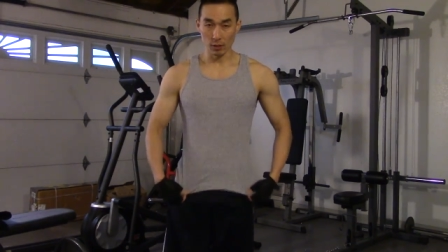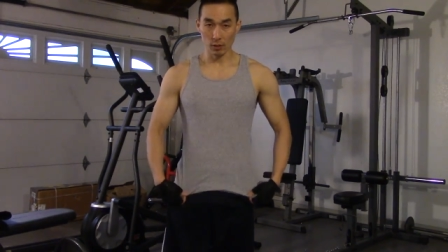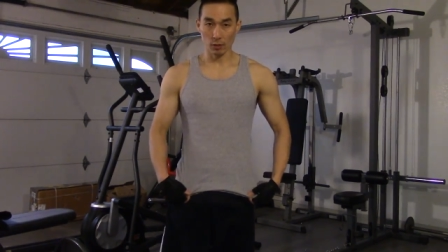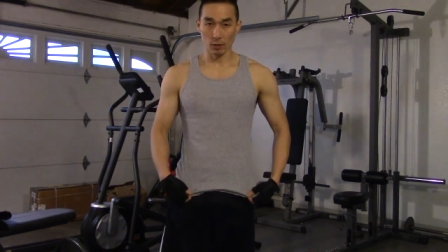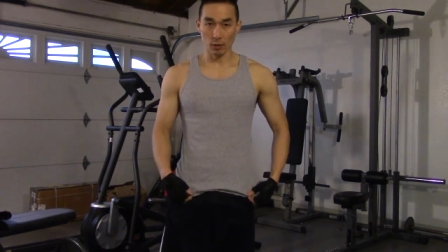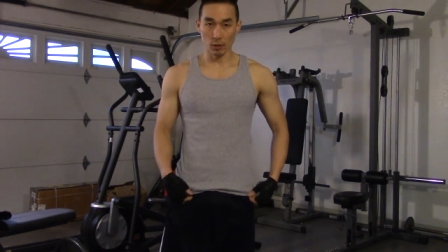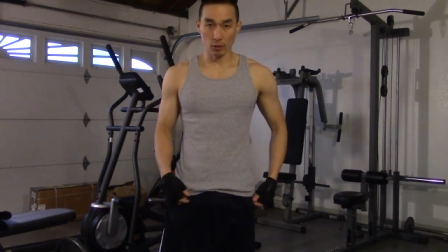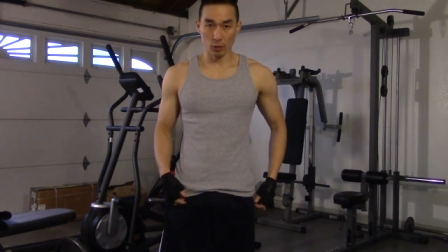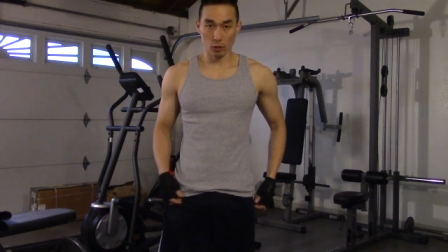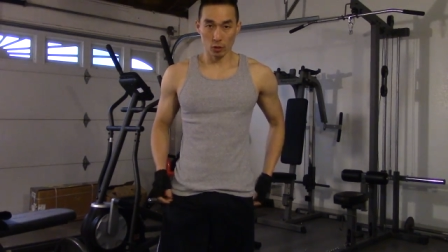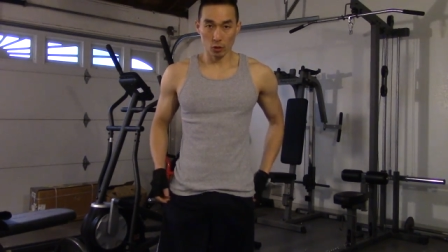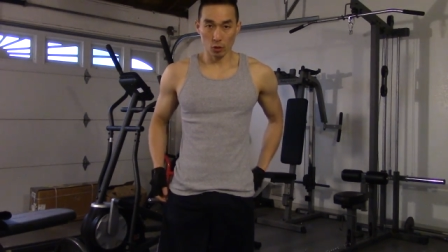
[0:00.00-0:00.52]
So
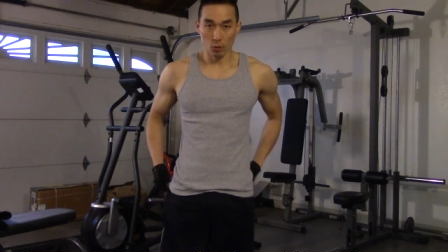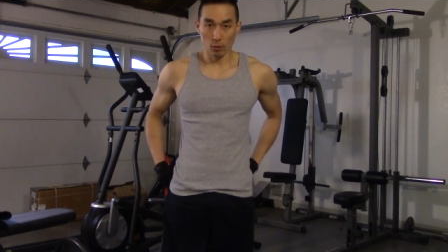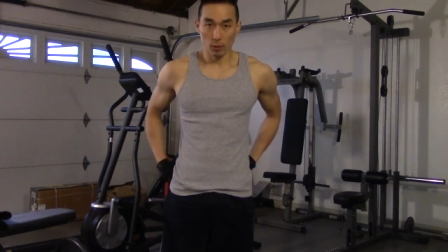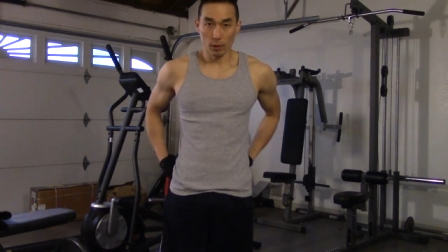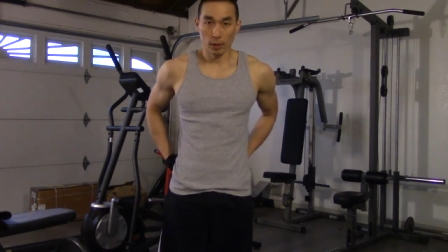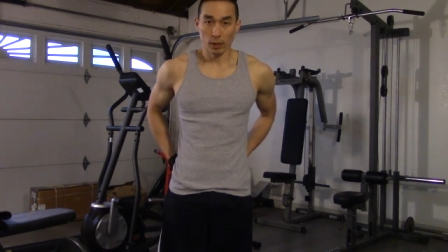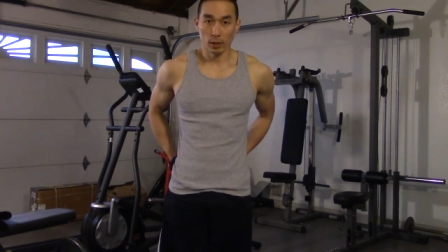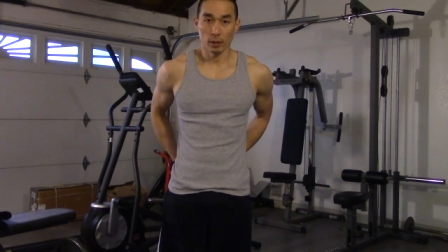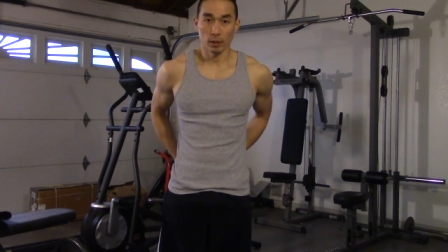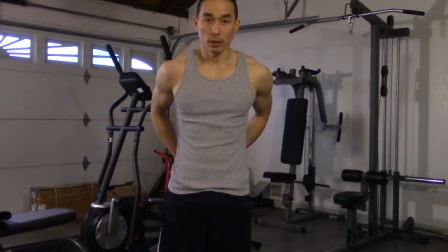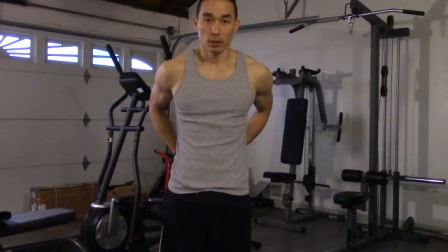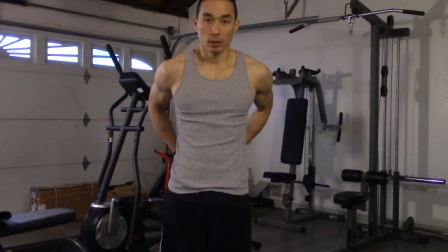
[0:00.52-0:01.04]
I'll show
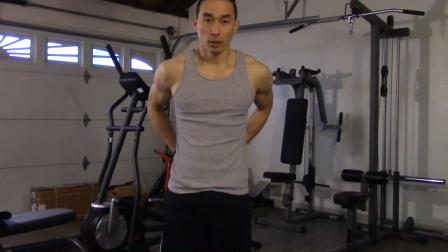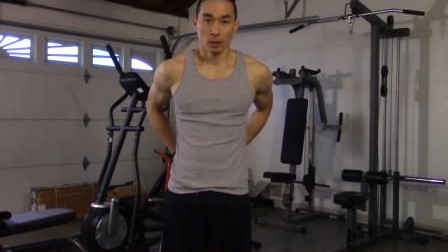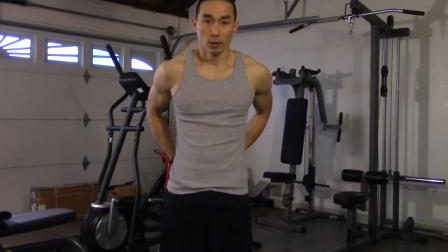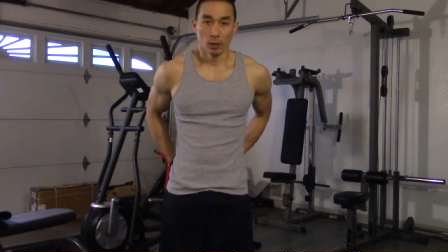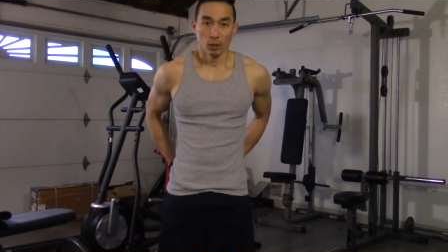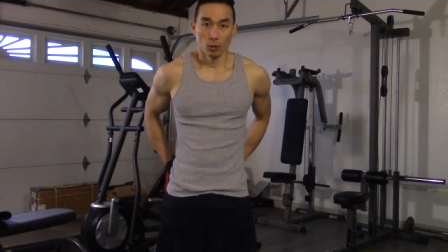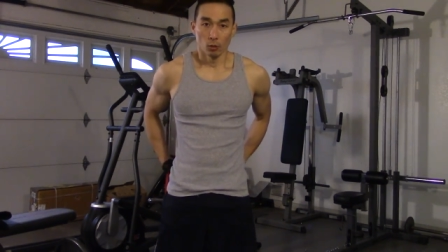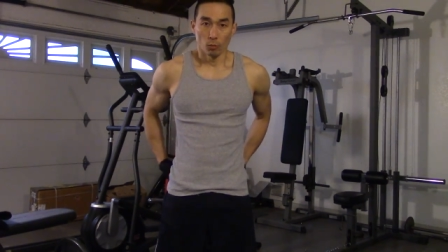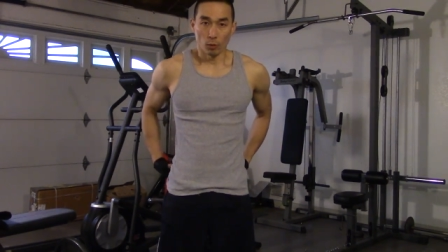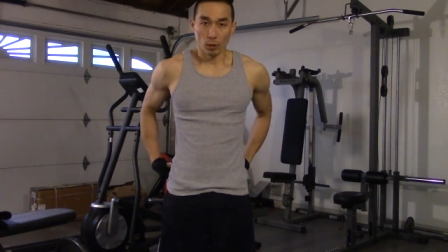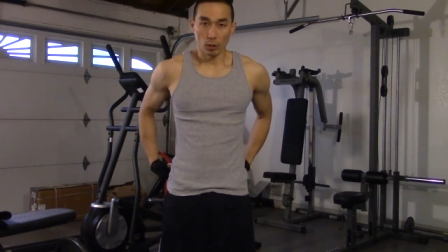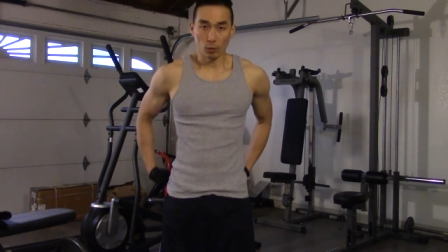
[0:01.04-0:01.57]
uh,
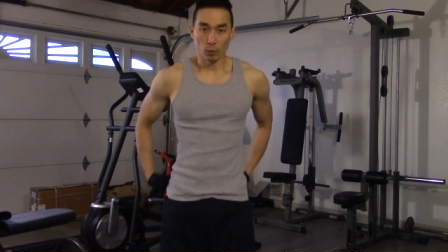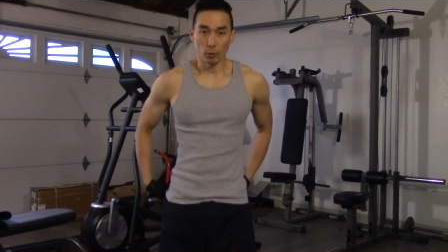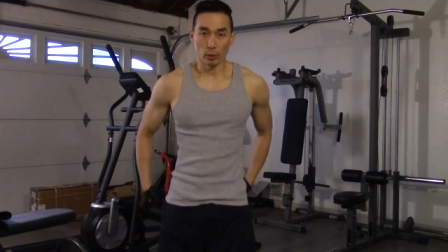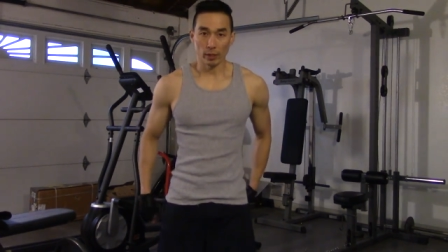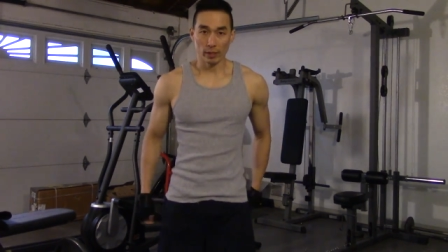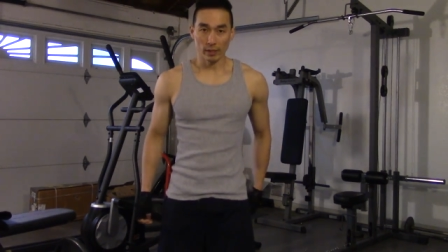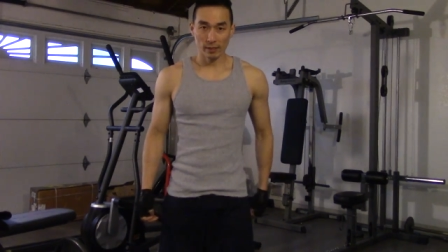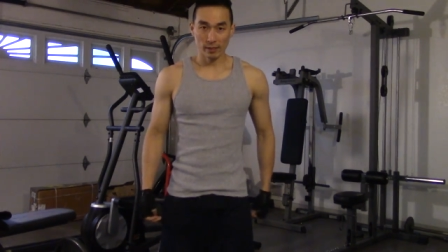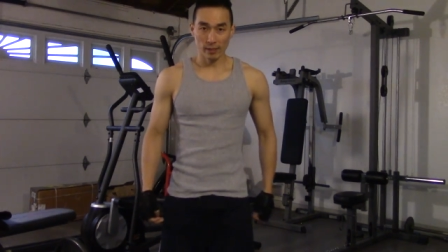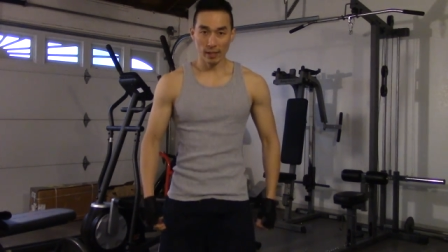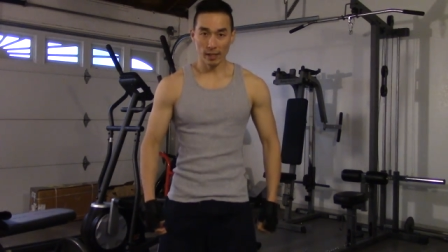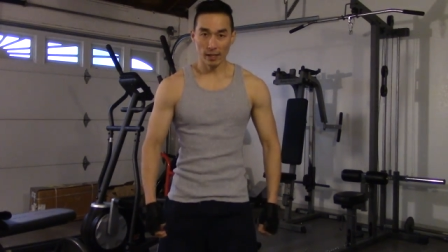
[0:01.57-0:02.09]
one
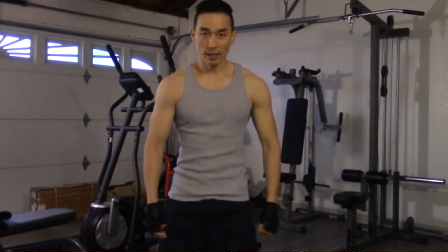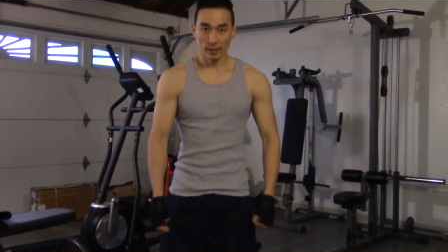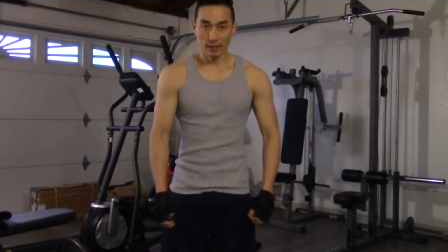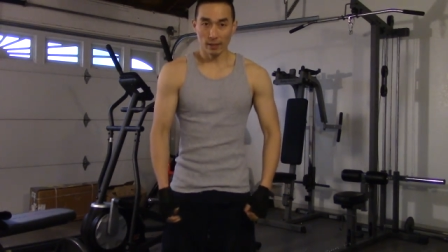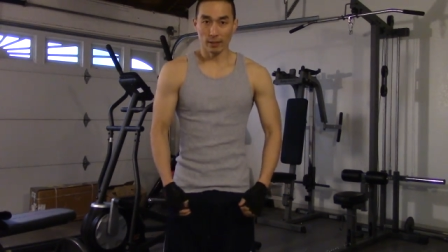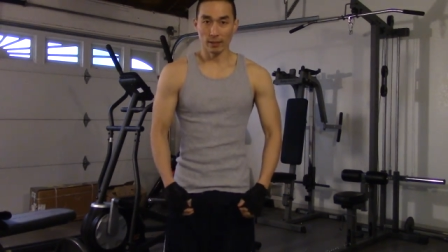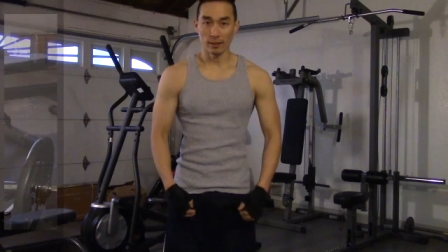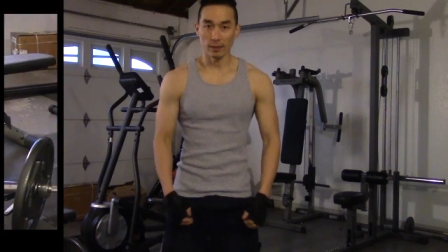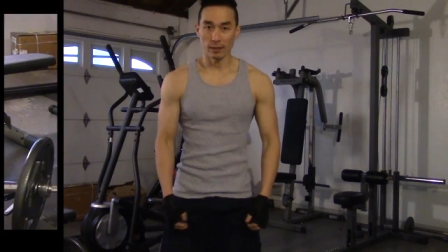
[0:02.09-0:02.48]
quick set and